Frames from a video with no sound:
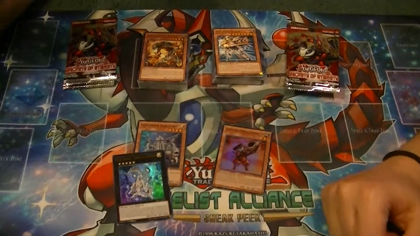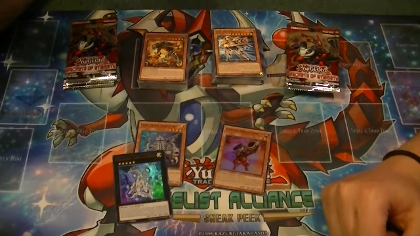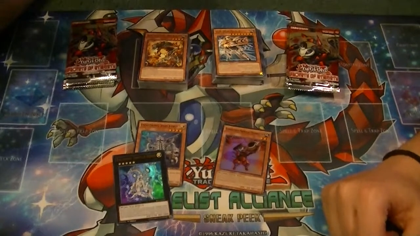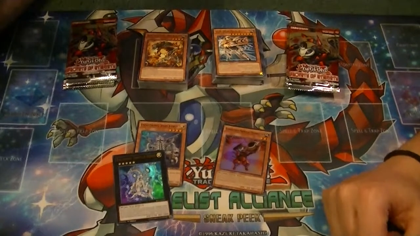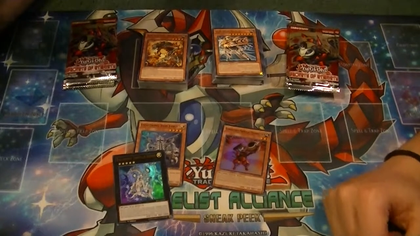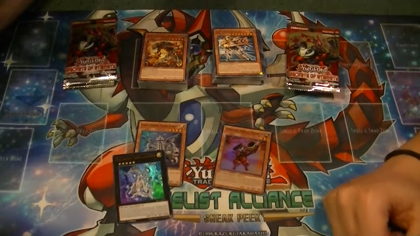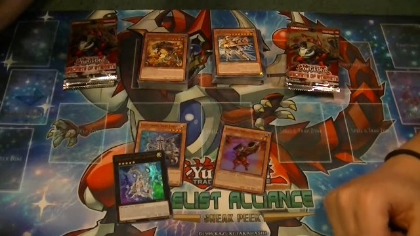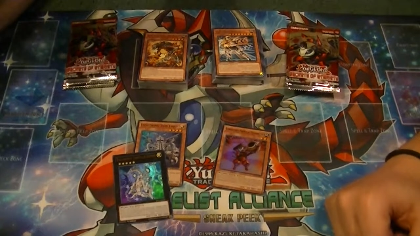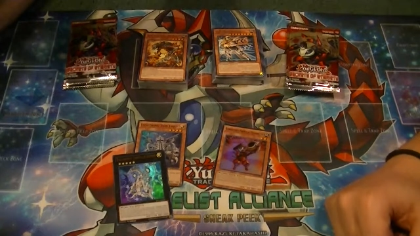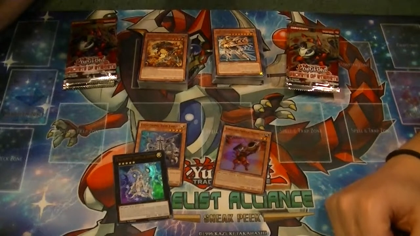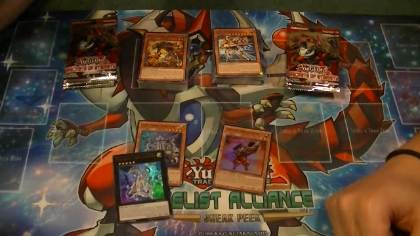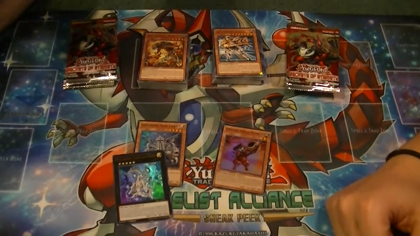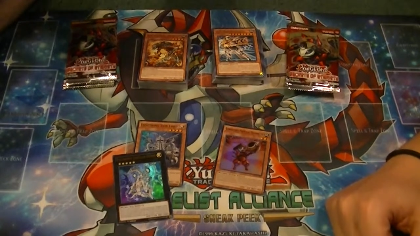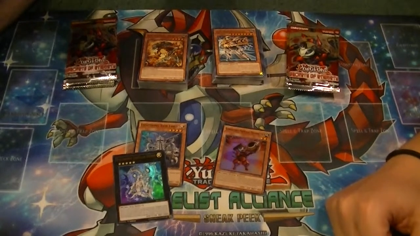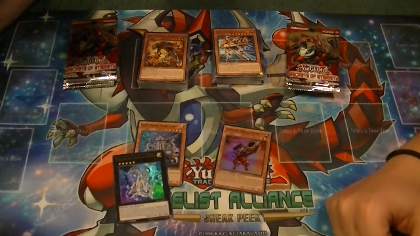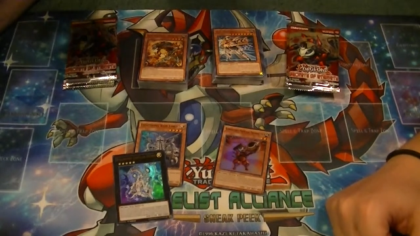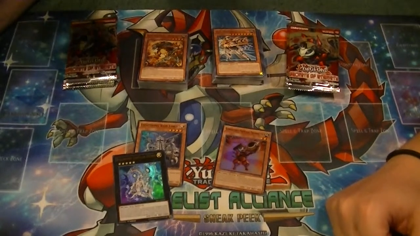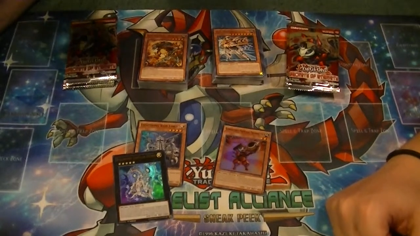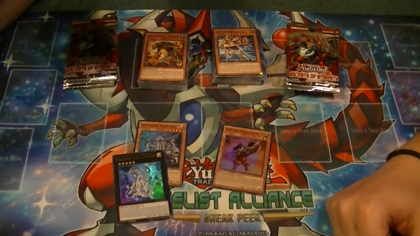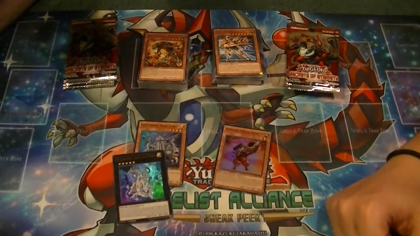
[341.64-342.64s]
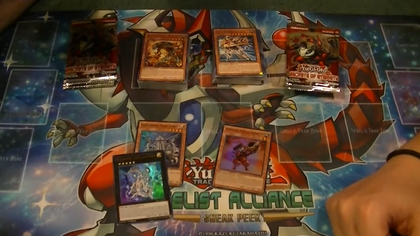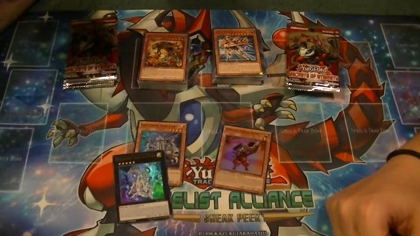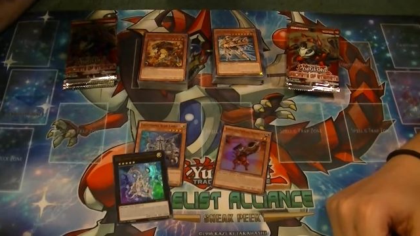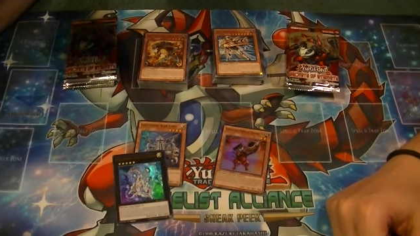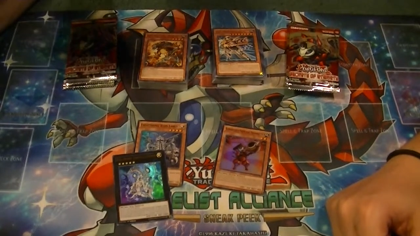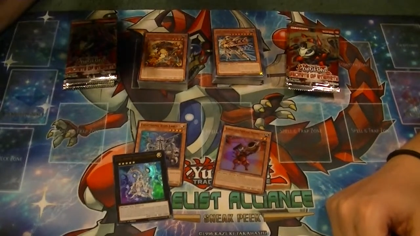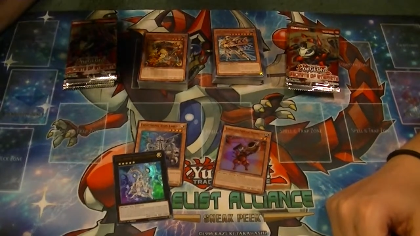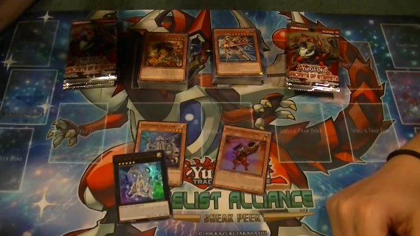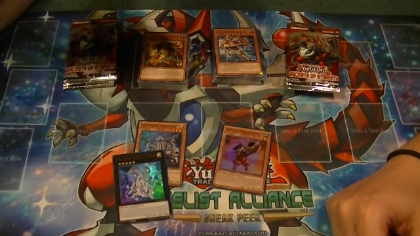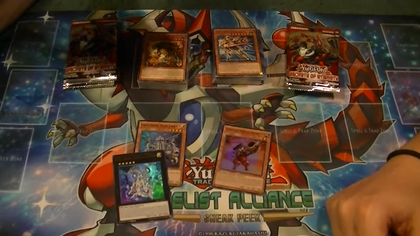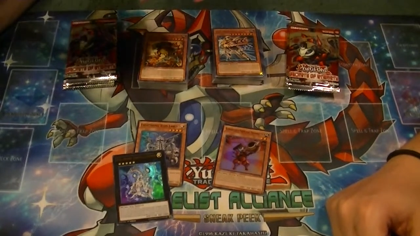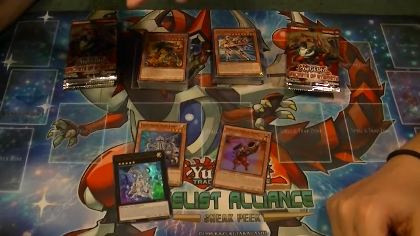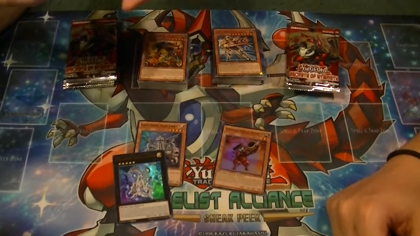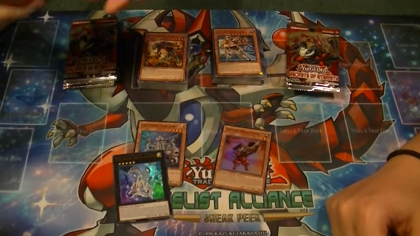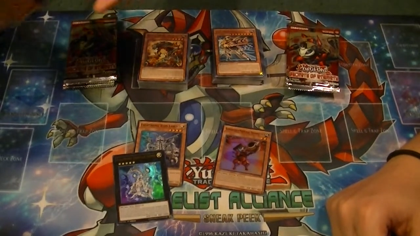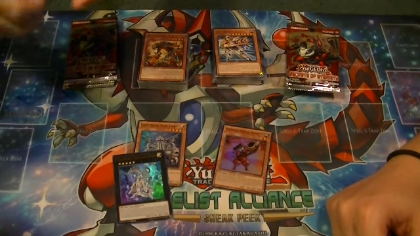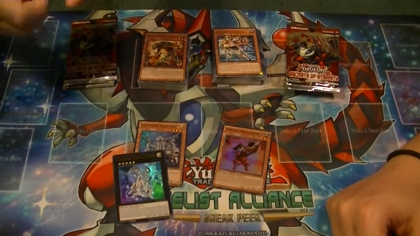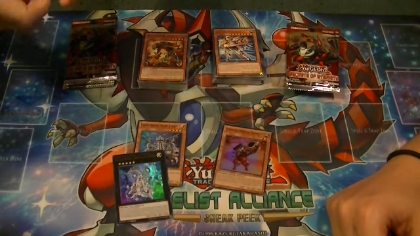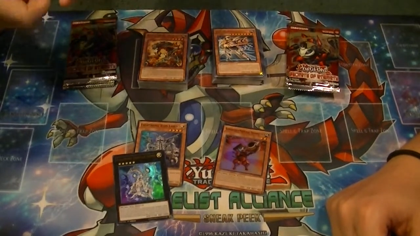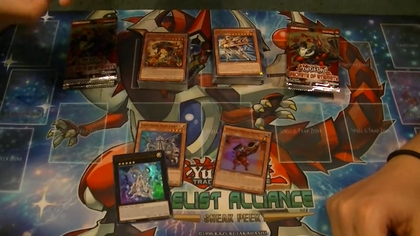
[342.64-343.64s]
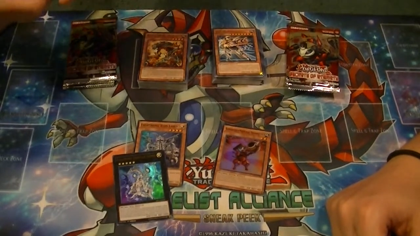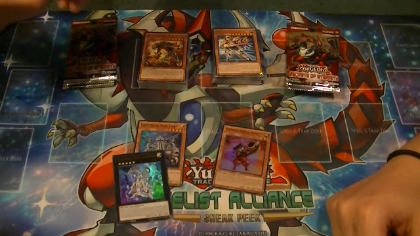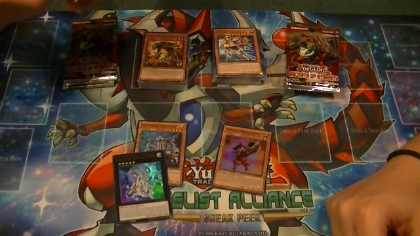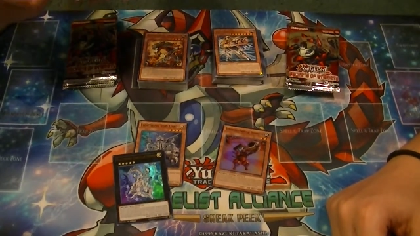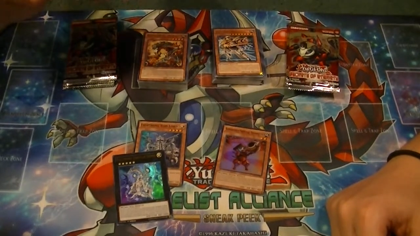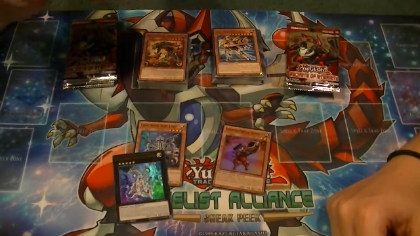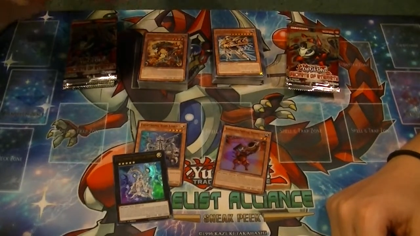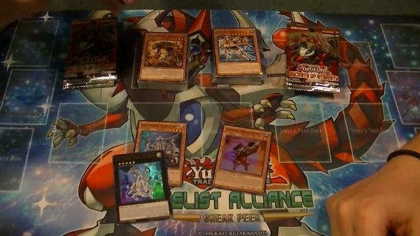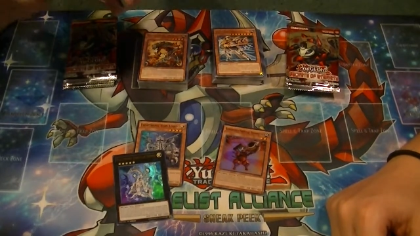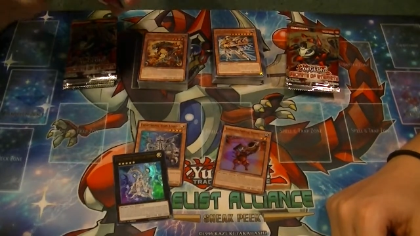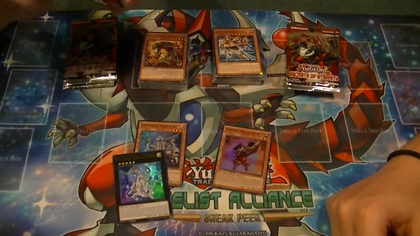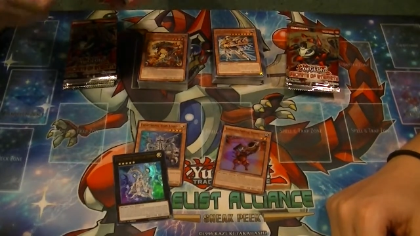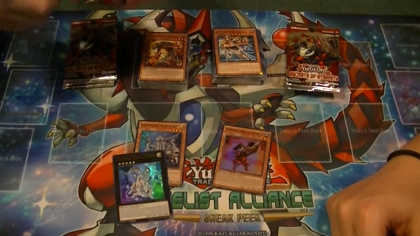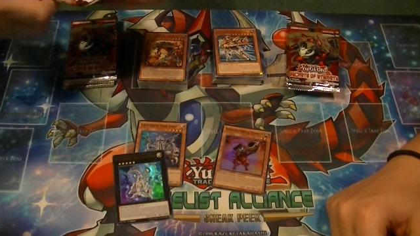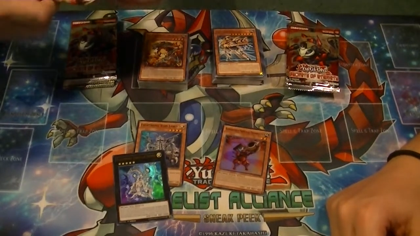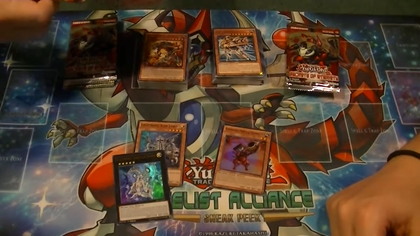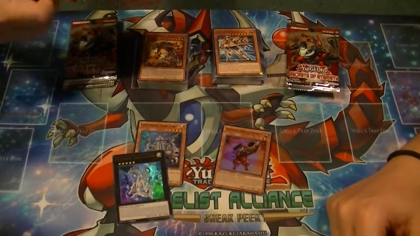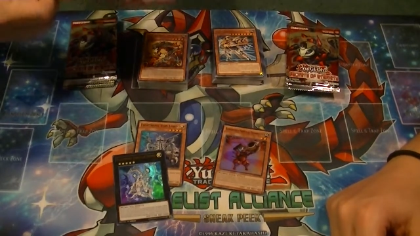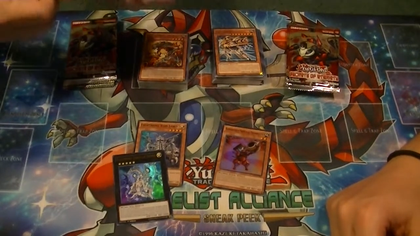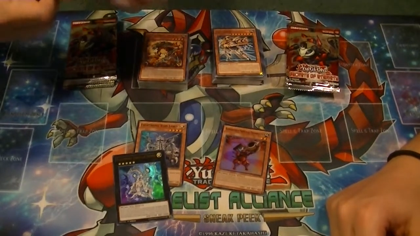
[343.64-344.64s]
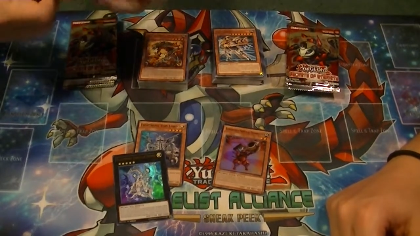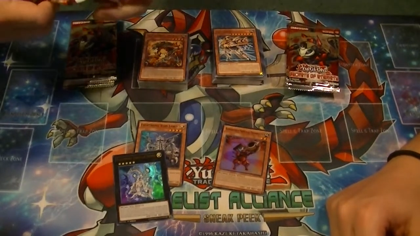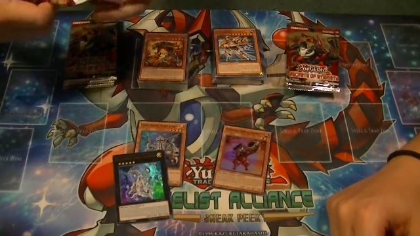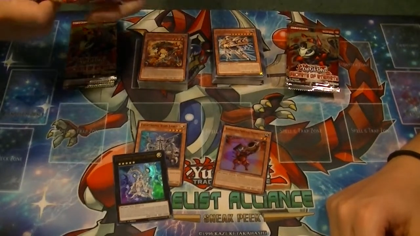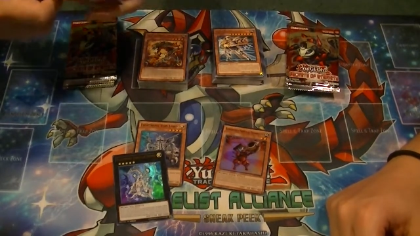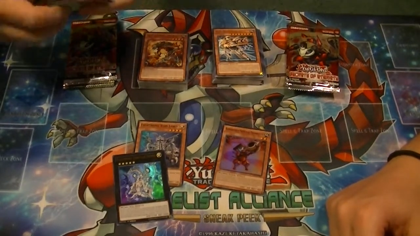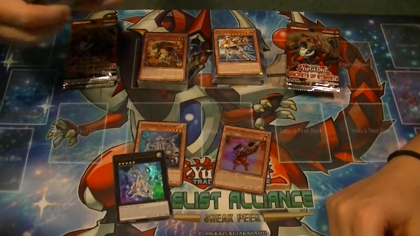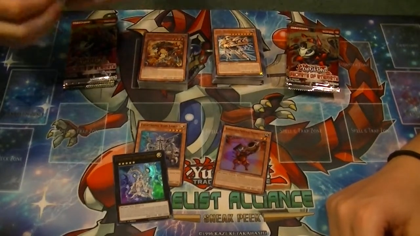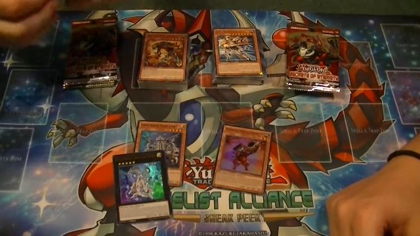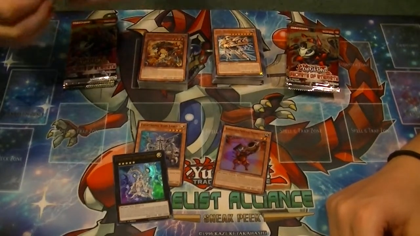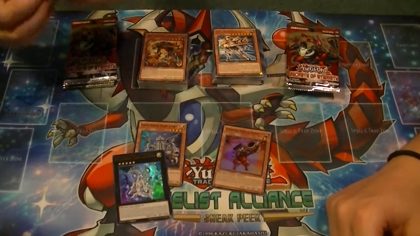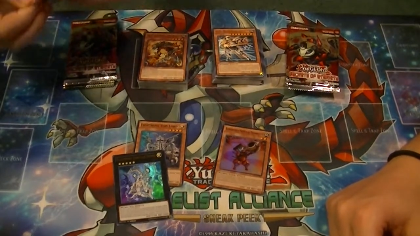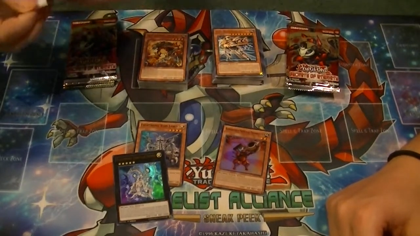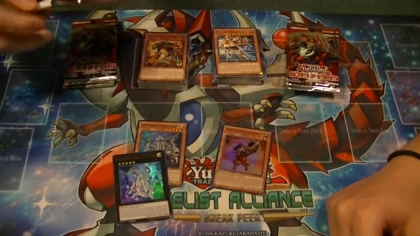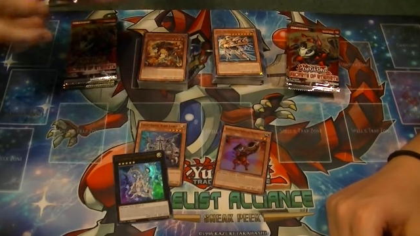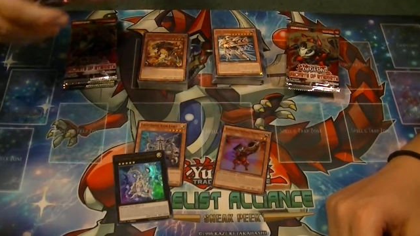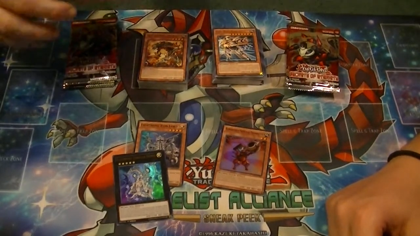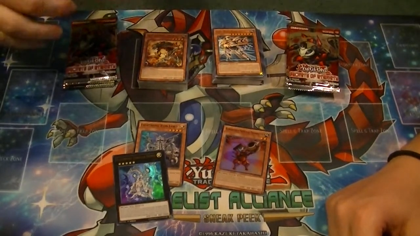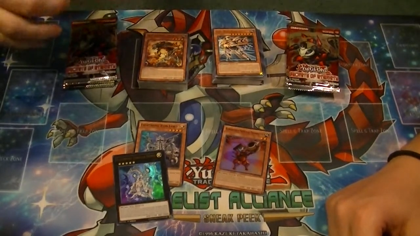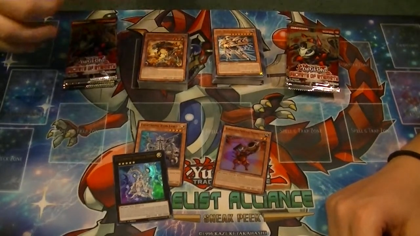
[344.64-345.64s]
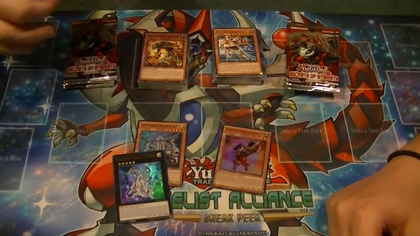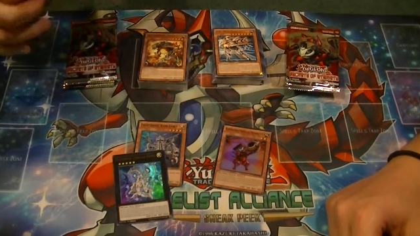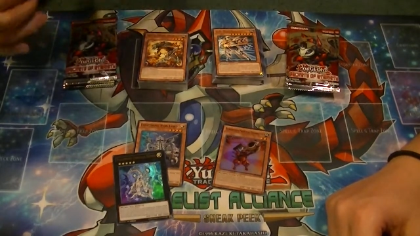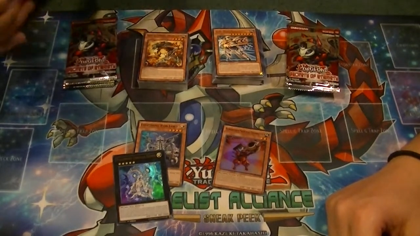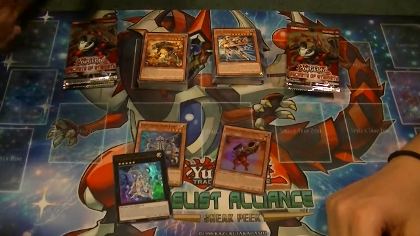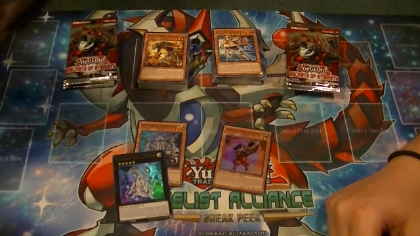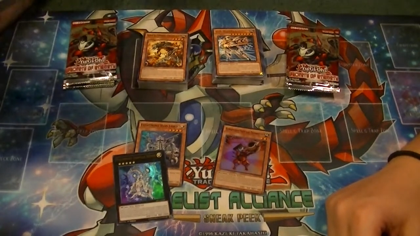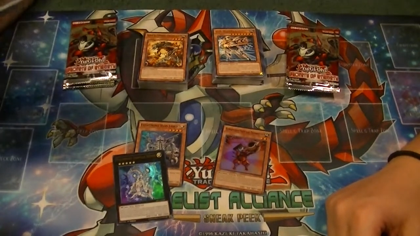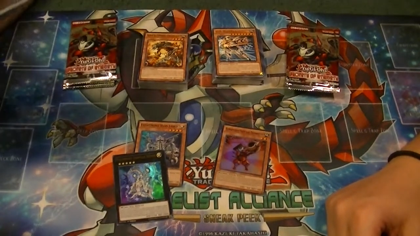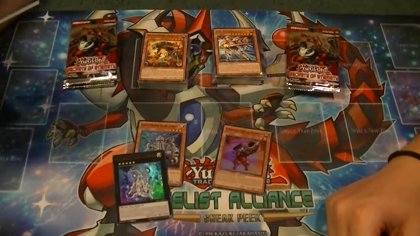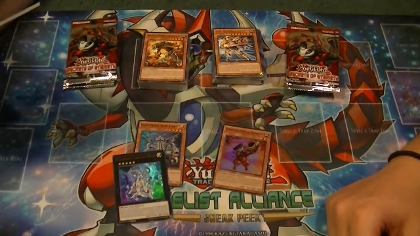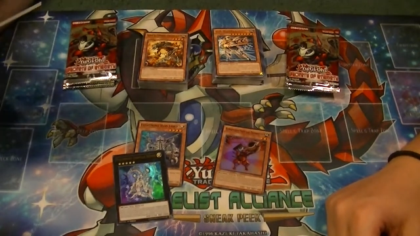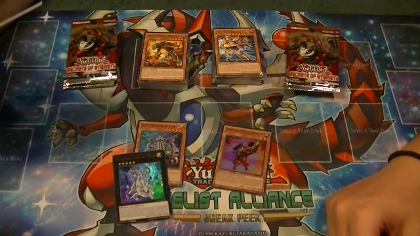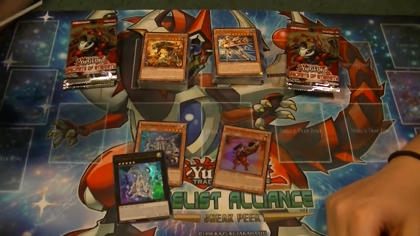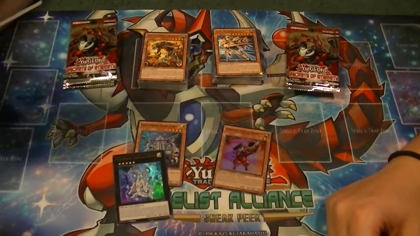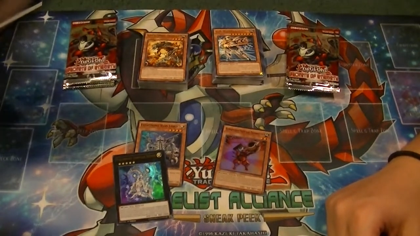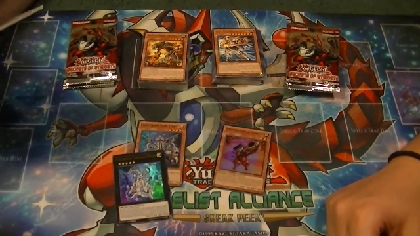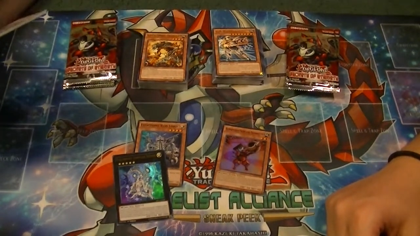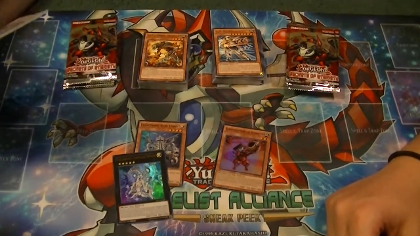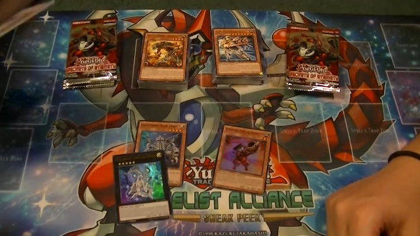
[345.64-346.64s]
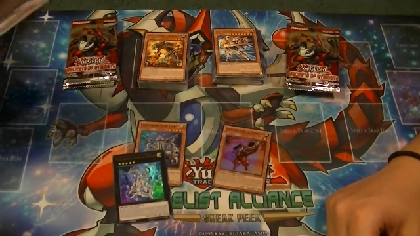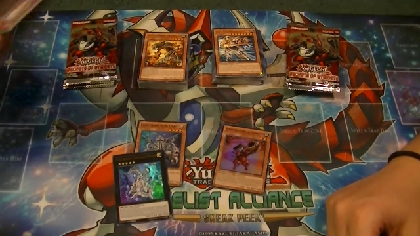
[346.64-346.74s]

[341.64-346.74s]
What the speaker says: No face is visible, so there are no lips to read.